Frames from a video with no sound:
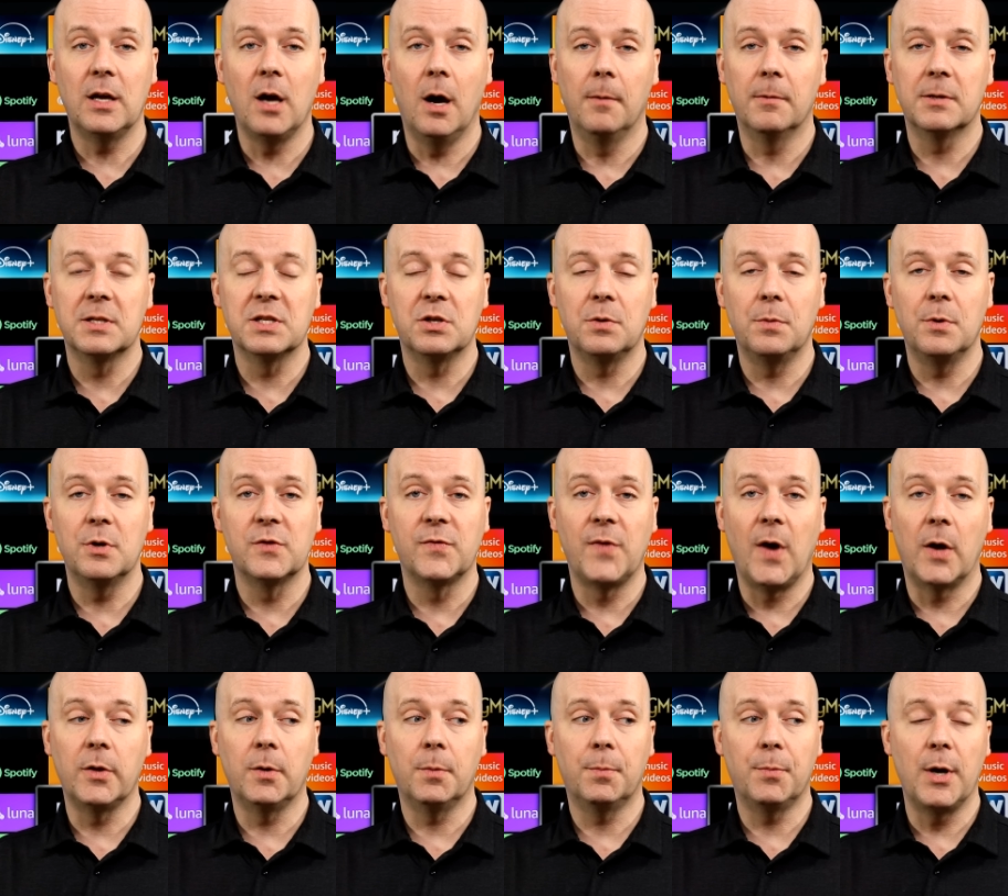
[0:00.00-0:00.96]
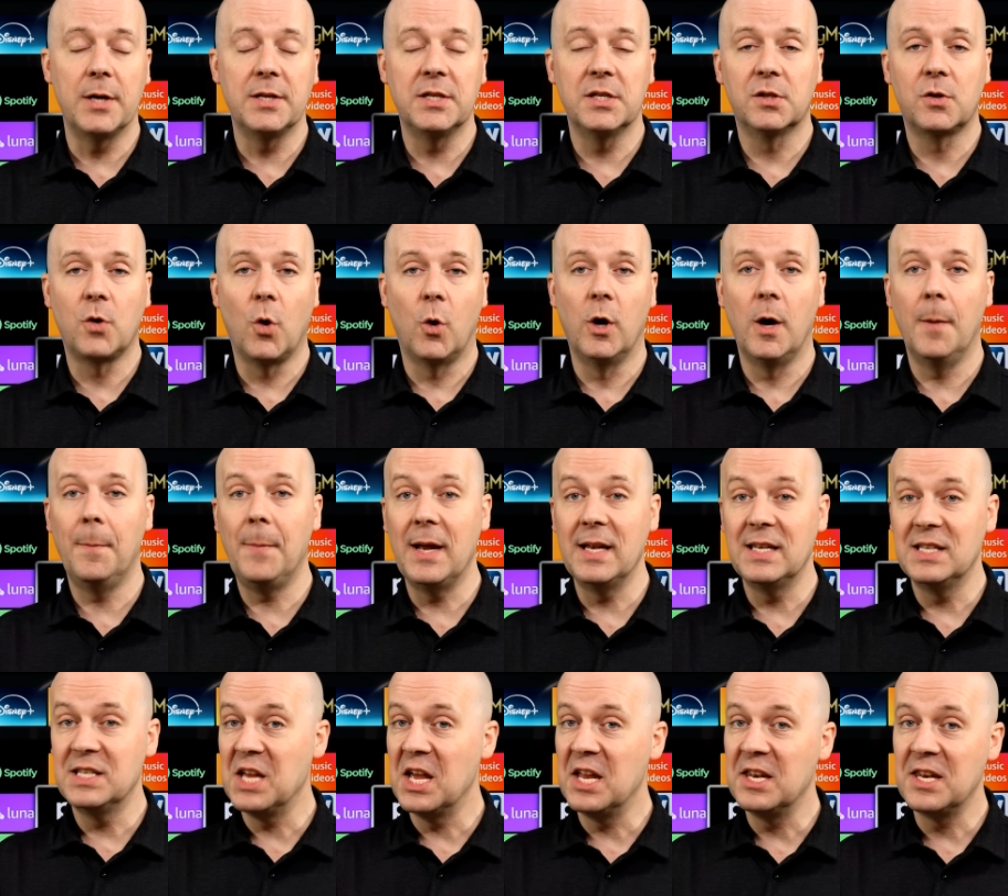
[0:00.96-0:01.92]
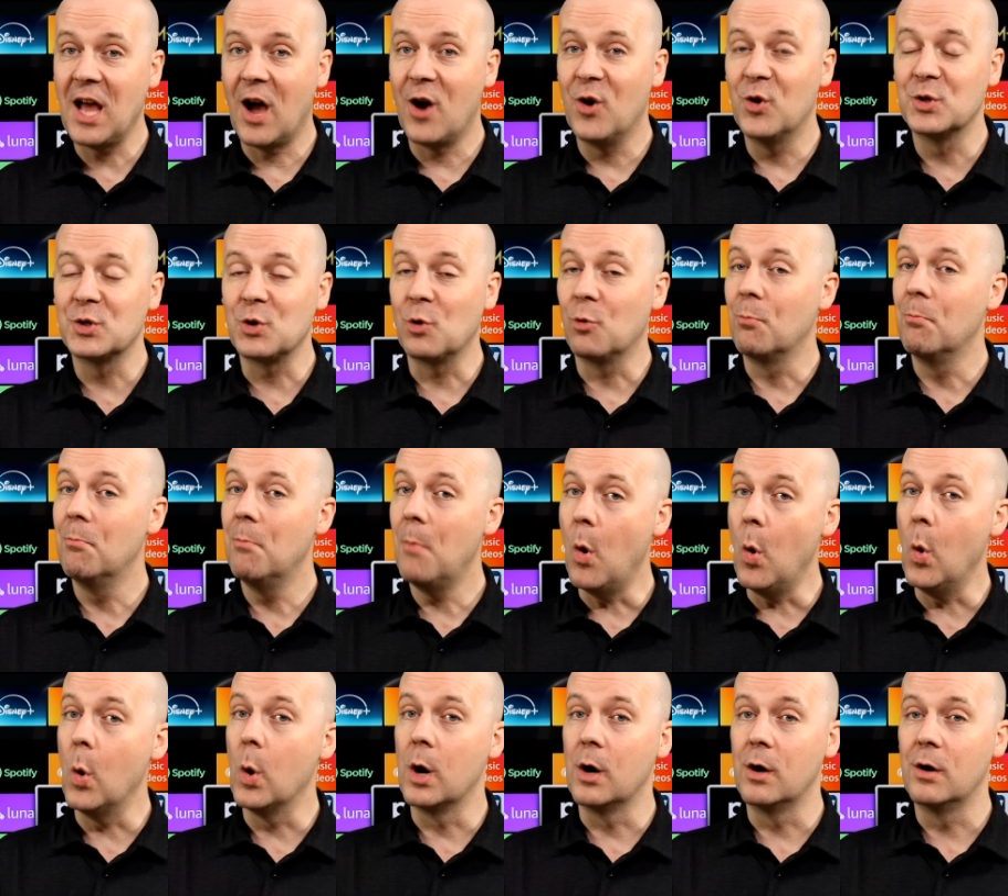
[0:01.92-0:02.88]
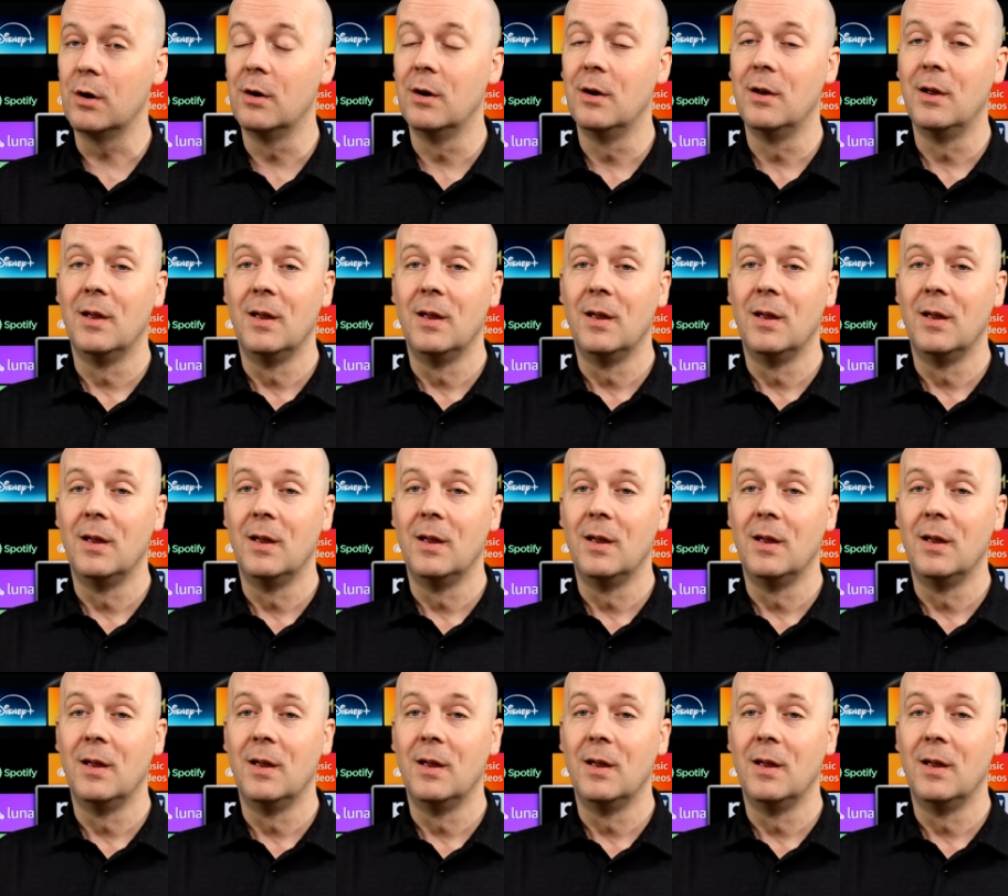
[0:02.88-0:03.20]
customers found their prices going up by $10 or more,